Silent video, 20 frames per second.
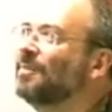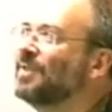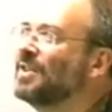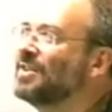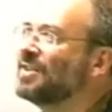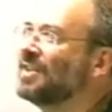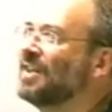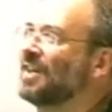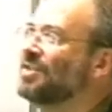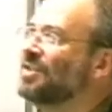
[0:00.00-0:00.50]

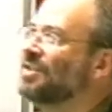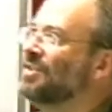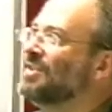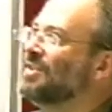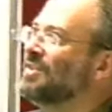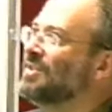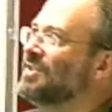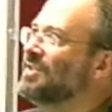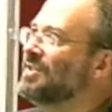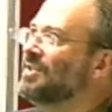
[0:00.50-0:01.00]

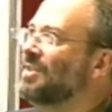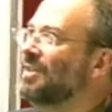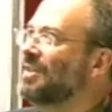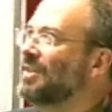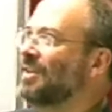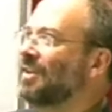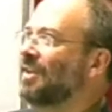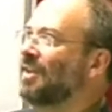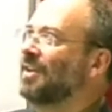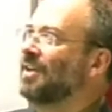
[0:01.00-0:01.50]
Discussions
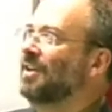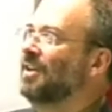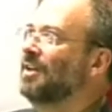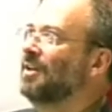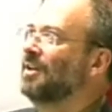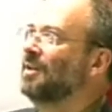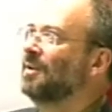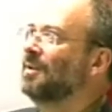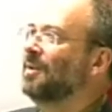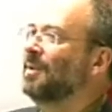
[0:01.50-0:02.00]

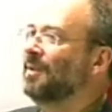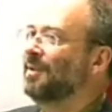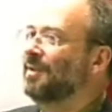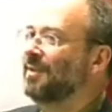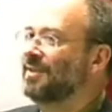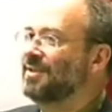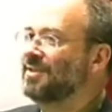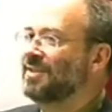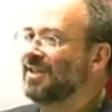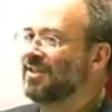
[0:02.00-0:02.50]

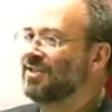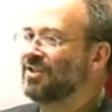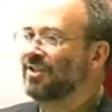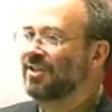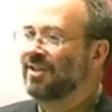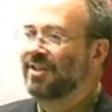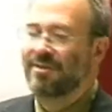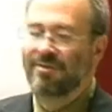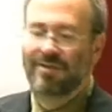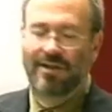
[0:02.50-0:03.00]

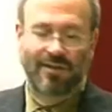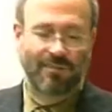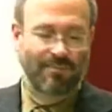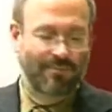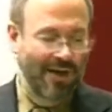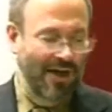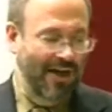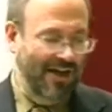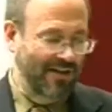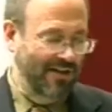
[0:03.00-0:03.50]
essentially
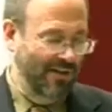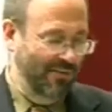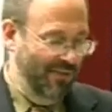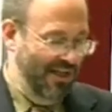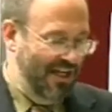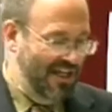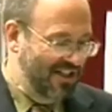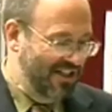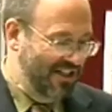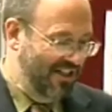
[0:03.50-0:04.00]
around back to
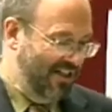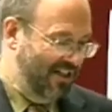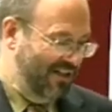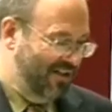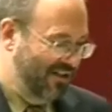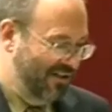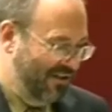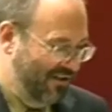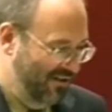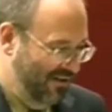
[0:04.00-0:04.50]

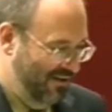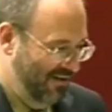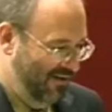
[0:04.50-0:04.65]
basics.